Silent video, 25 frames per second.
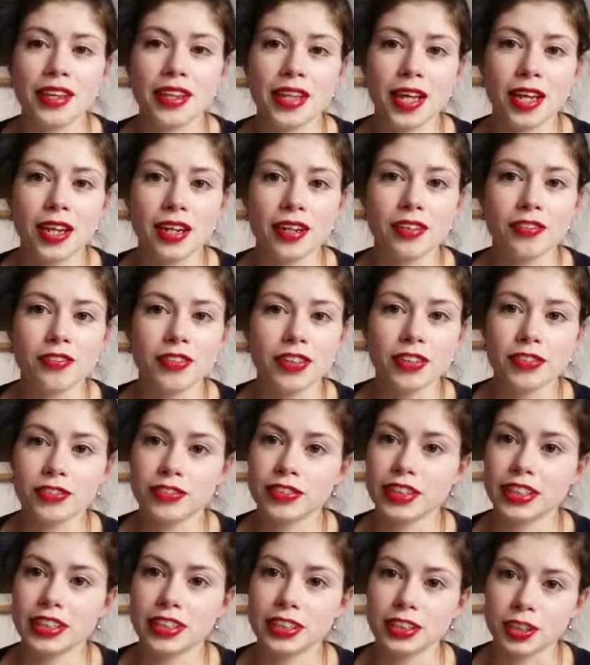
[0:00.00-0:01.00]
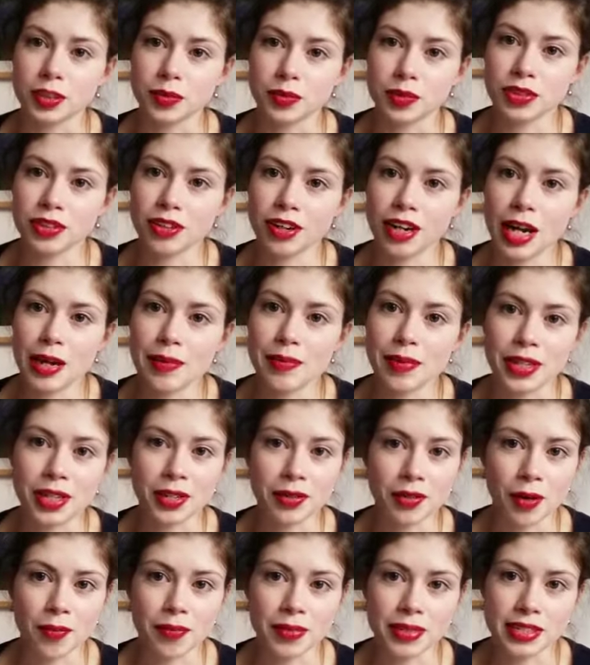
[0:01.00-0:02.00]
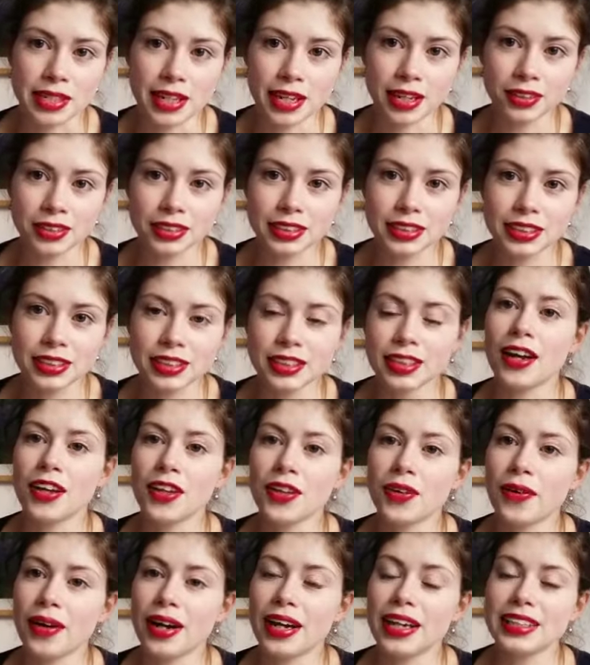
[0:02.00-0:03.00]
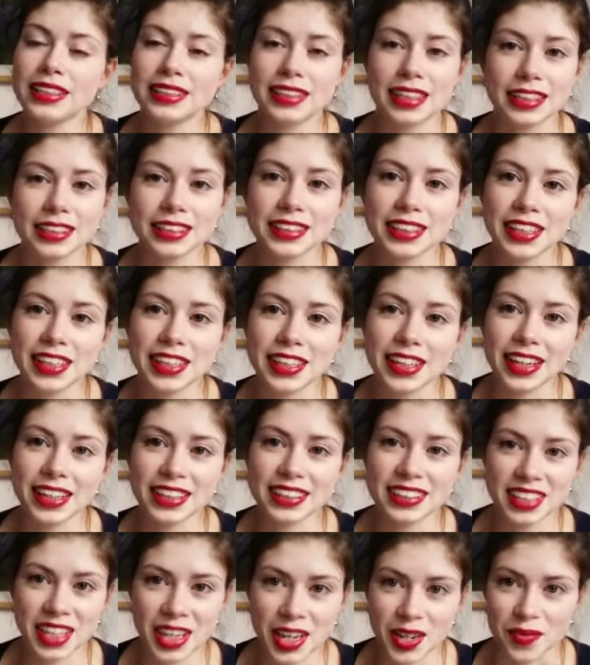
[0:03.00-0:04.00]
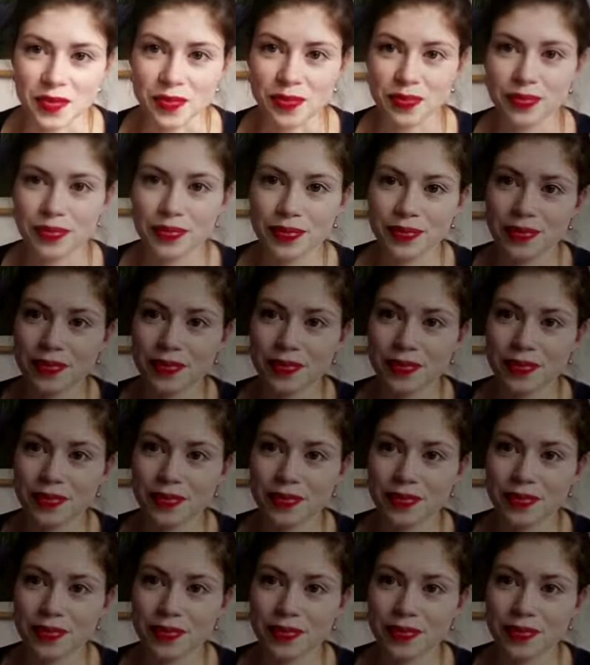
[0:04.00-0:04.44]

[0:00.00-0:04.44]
then feel free to subscribe and you won't miss out. Otherwise, I'll see you next time.